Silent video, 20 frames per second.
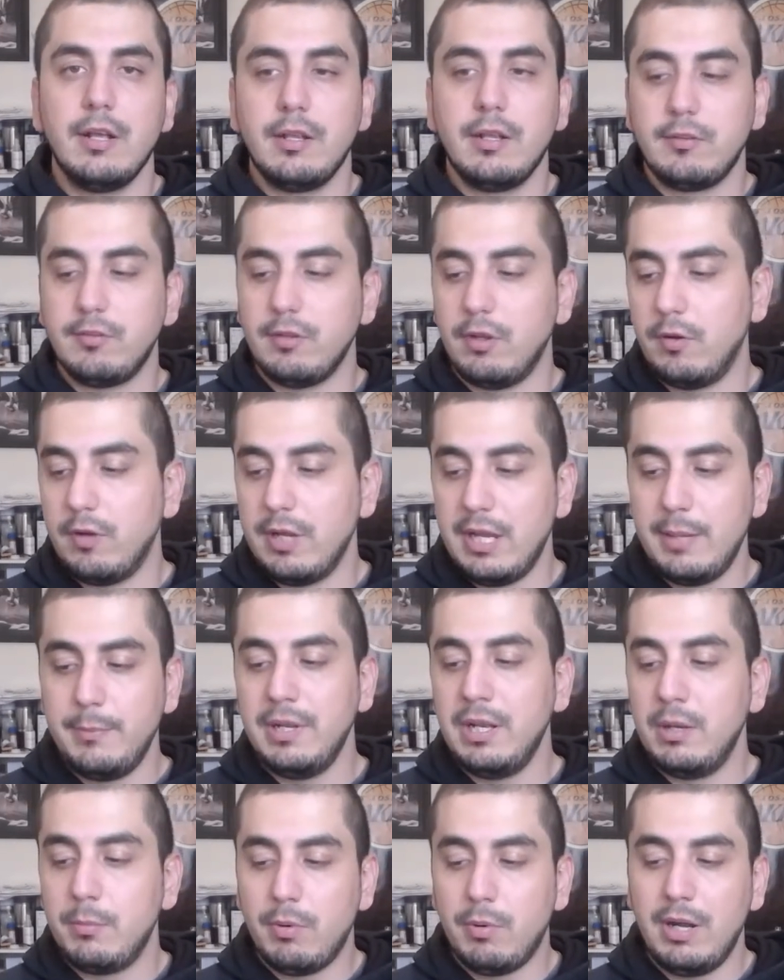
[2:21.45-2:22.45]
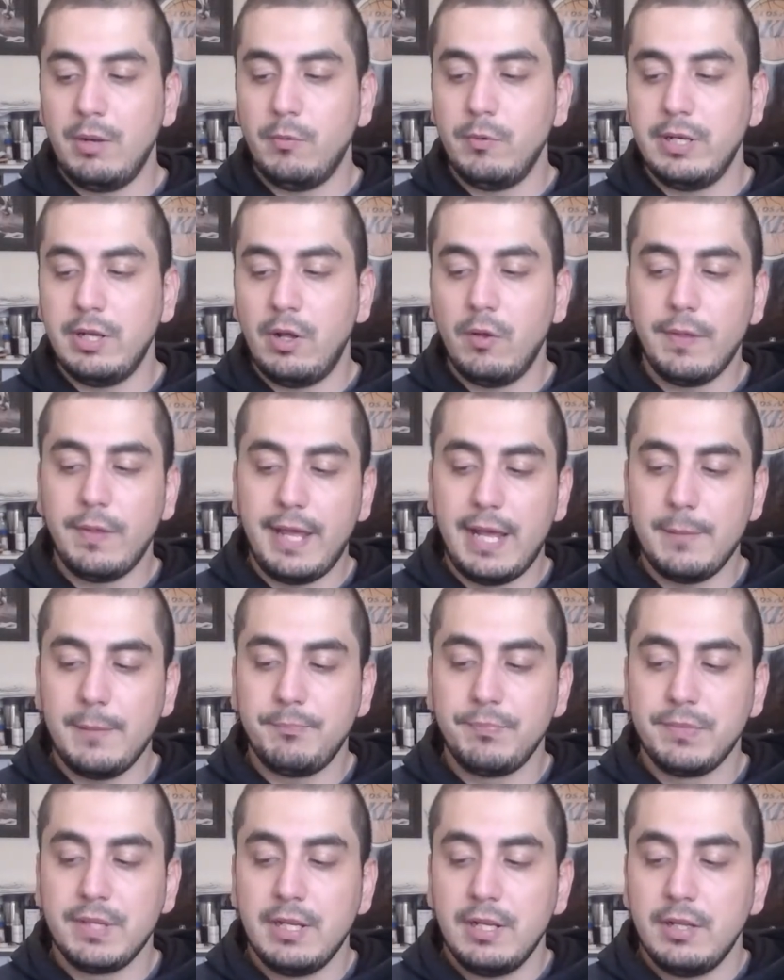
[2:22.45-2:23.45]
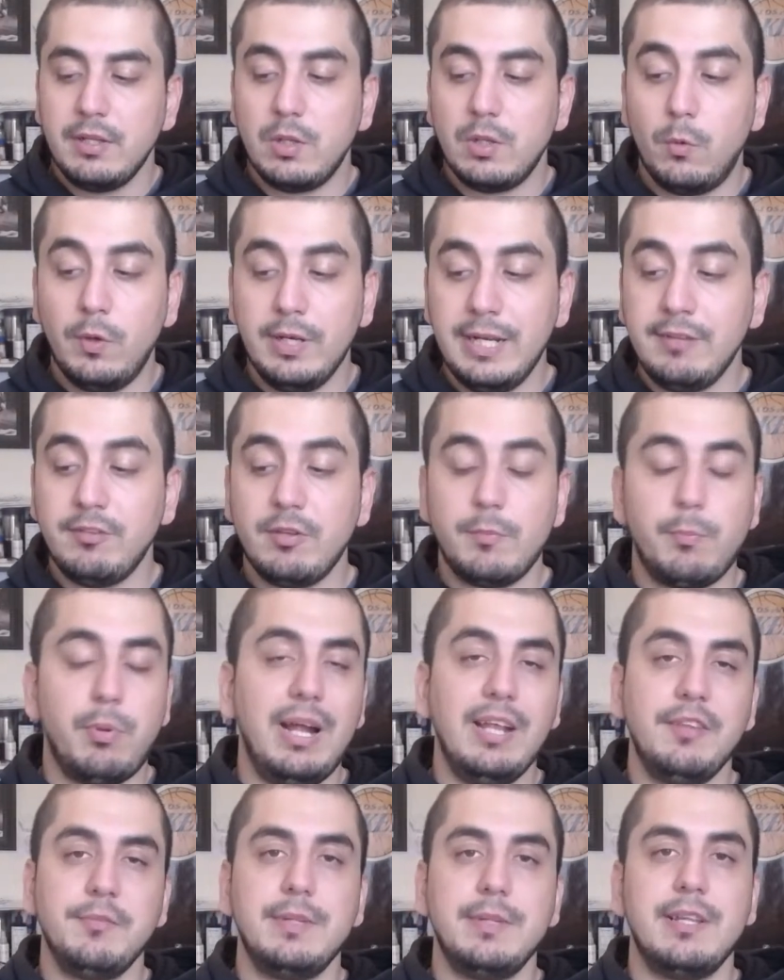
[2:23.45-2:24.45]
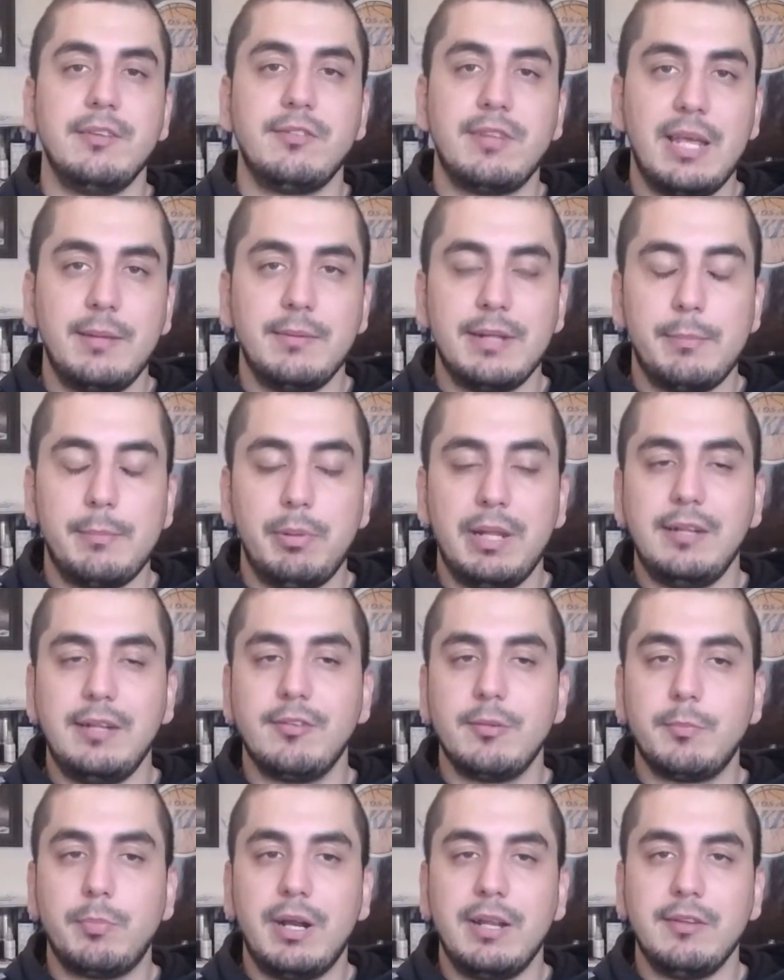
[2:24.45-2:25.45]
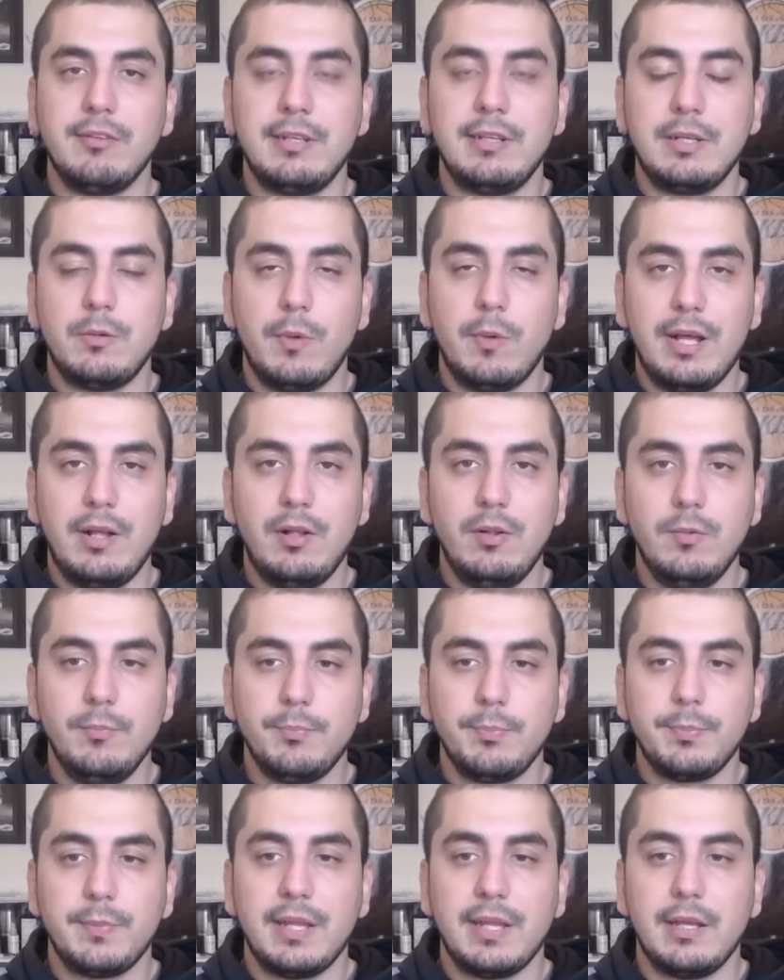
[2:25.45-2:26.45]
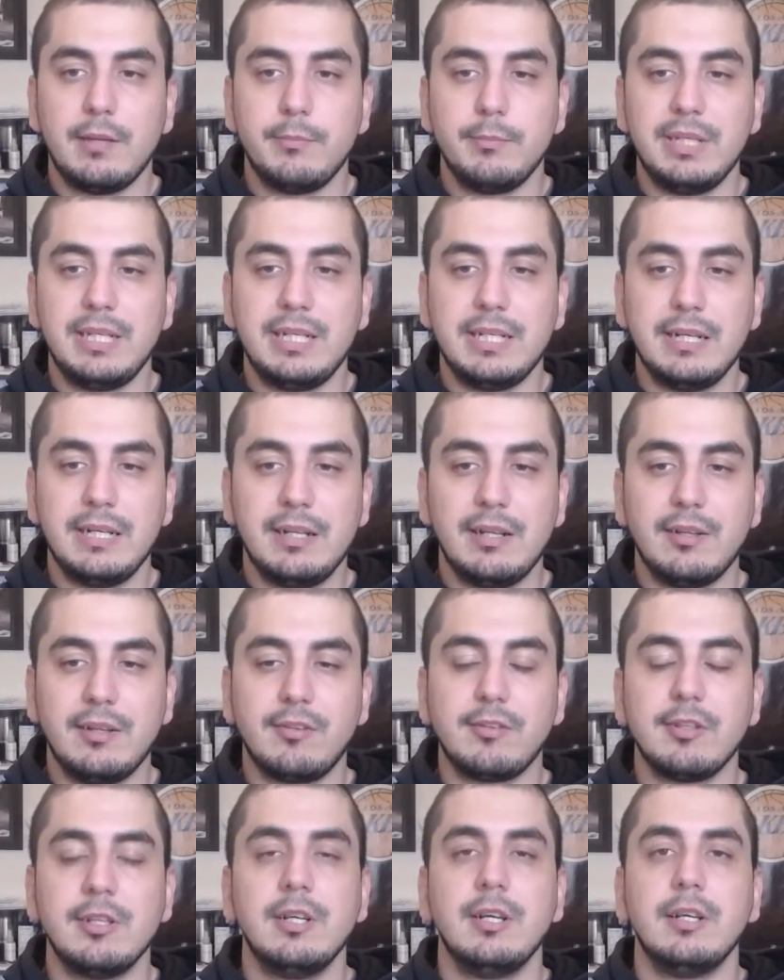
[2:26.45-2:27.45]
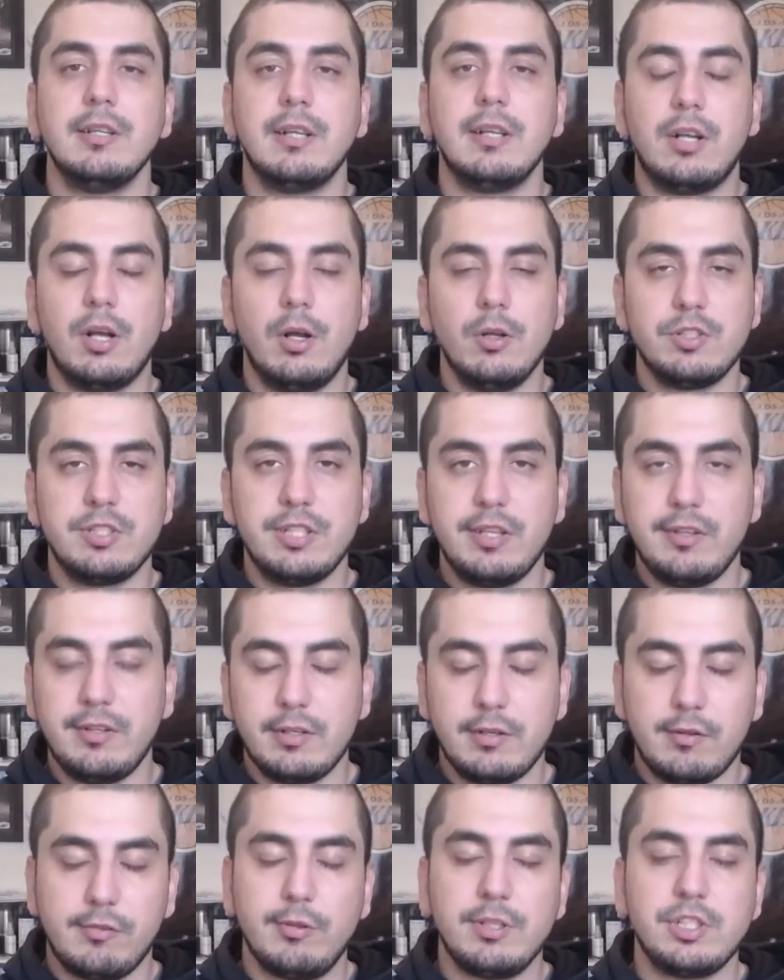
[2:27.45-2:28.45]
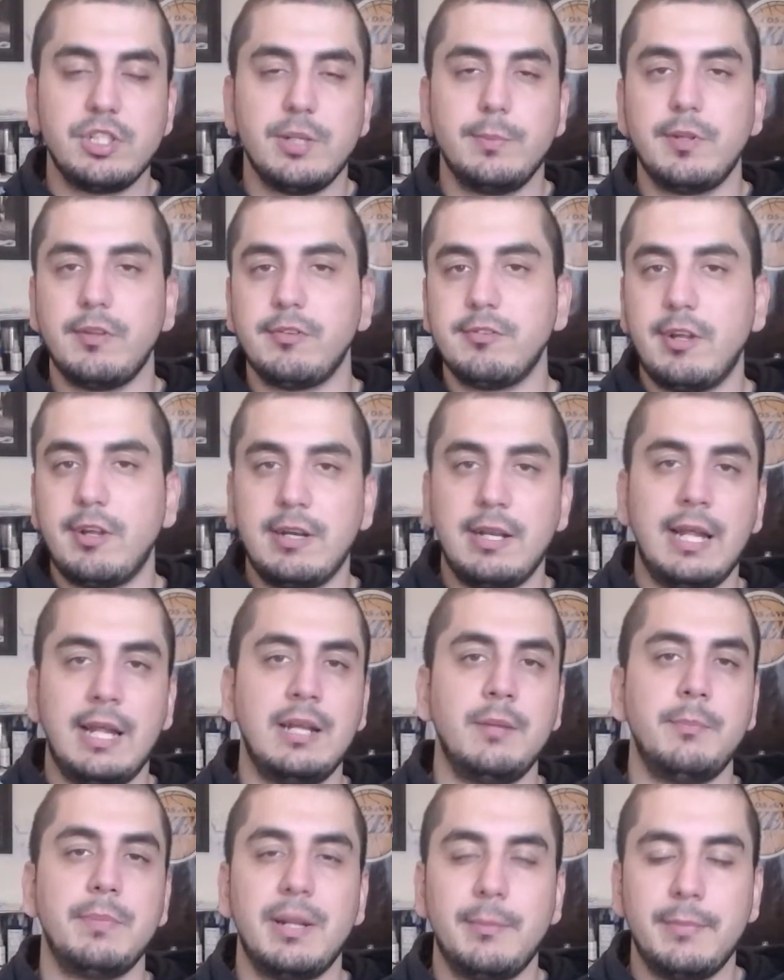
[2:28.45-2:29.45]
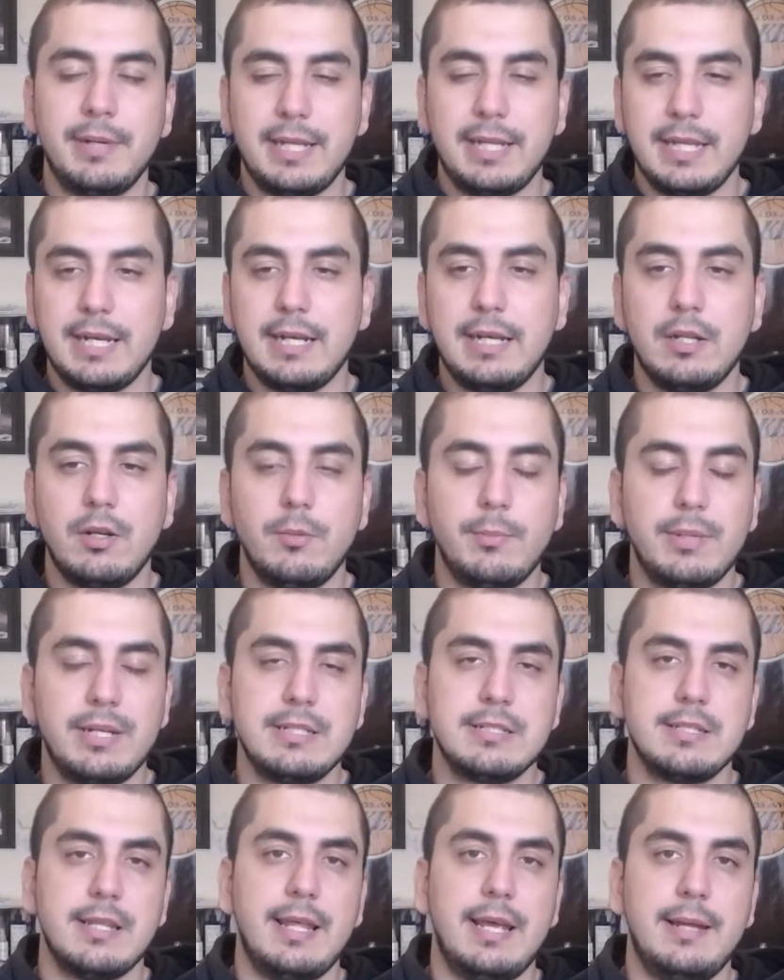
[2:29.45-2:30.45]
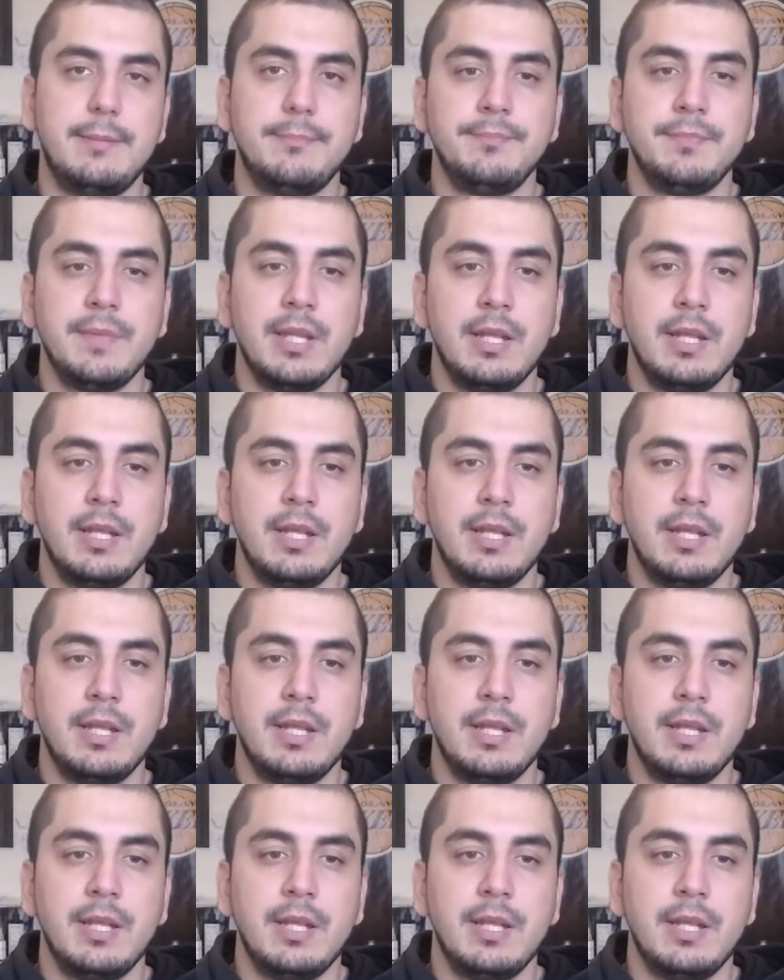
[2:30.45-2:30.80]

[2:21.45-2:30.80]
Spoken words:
So him and LeBron, we know that. The one that surprised me this game that played surprisingly well, because the coach did switch up the starting lineup, and I'm going to get a little bit into that.